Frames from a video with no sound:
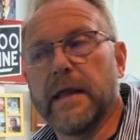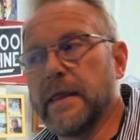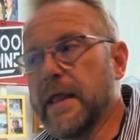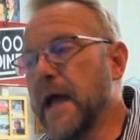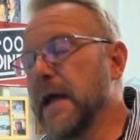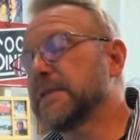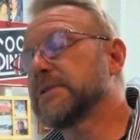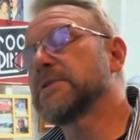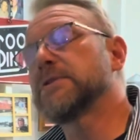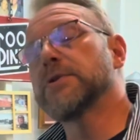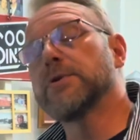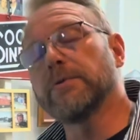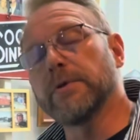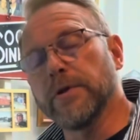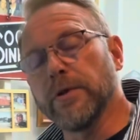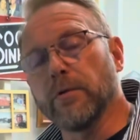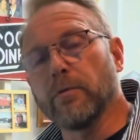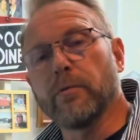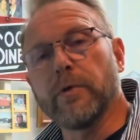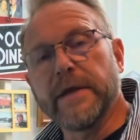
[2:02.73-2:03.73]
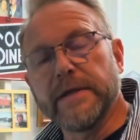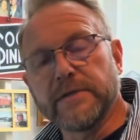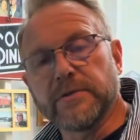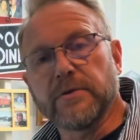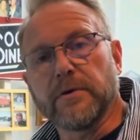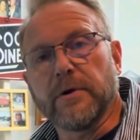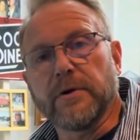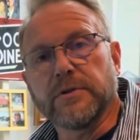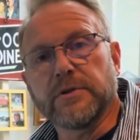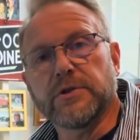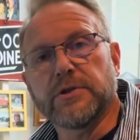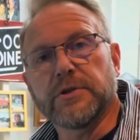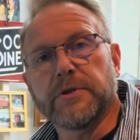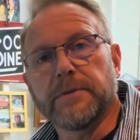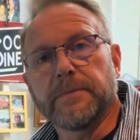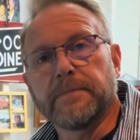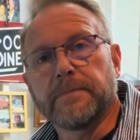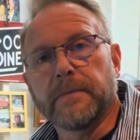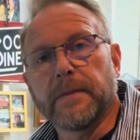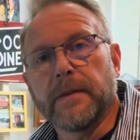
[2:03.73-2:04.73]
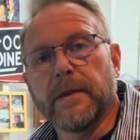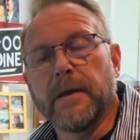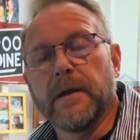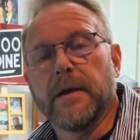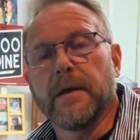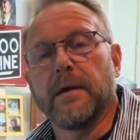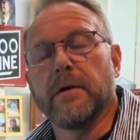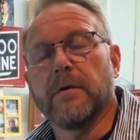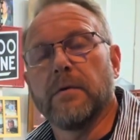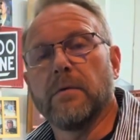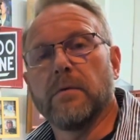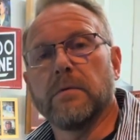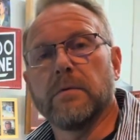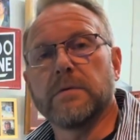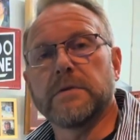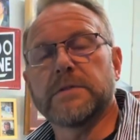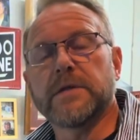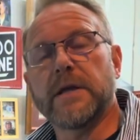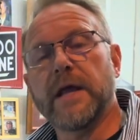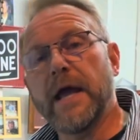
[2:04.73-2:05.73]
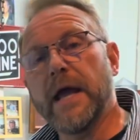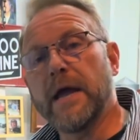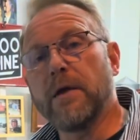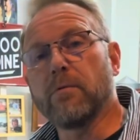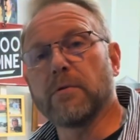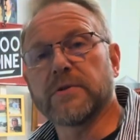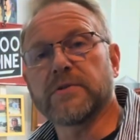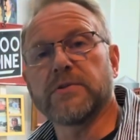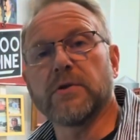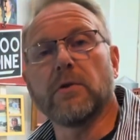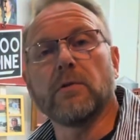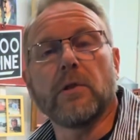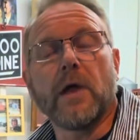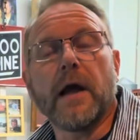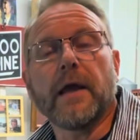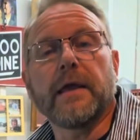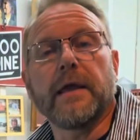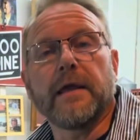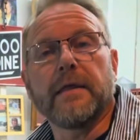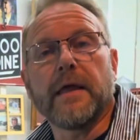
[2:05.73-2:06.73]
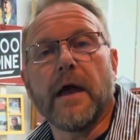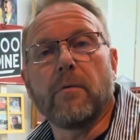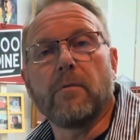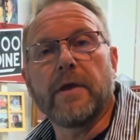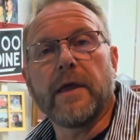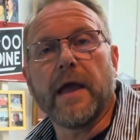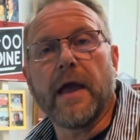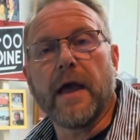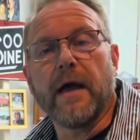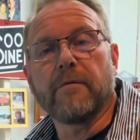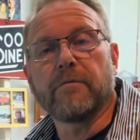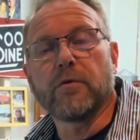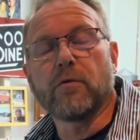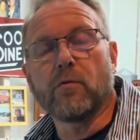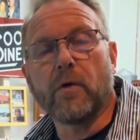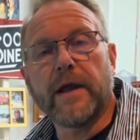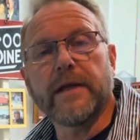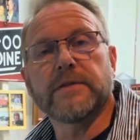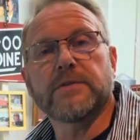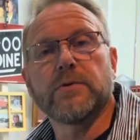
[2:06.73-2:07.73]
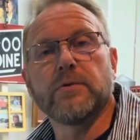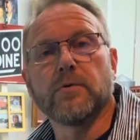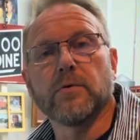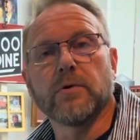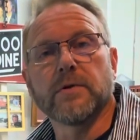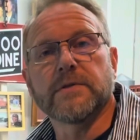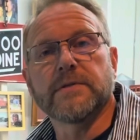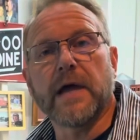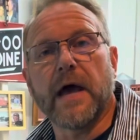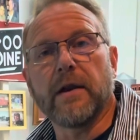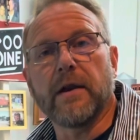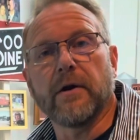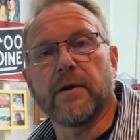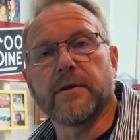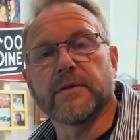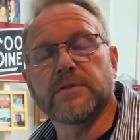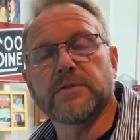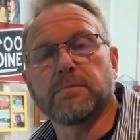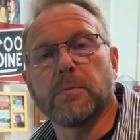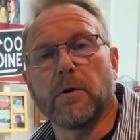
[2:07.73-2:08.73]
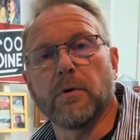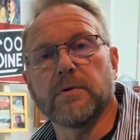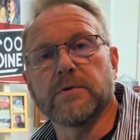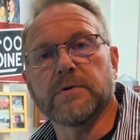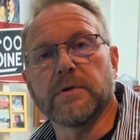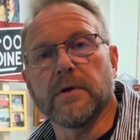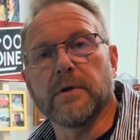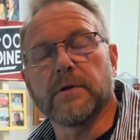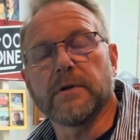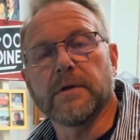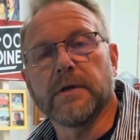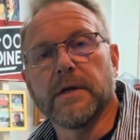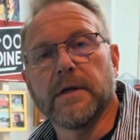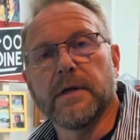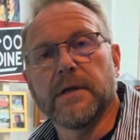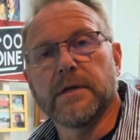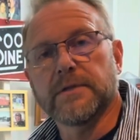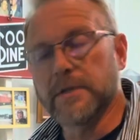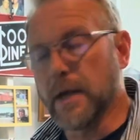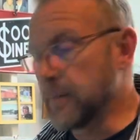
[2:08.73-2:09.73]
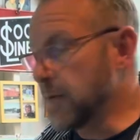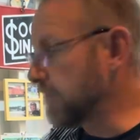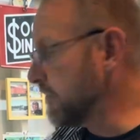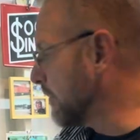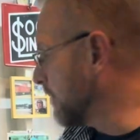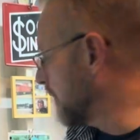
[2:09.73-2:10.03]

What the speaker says: that's doing the research. Today, we're so lucky that we have great tools at our disposal. Some of them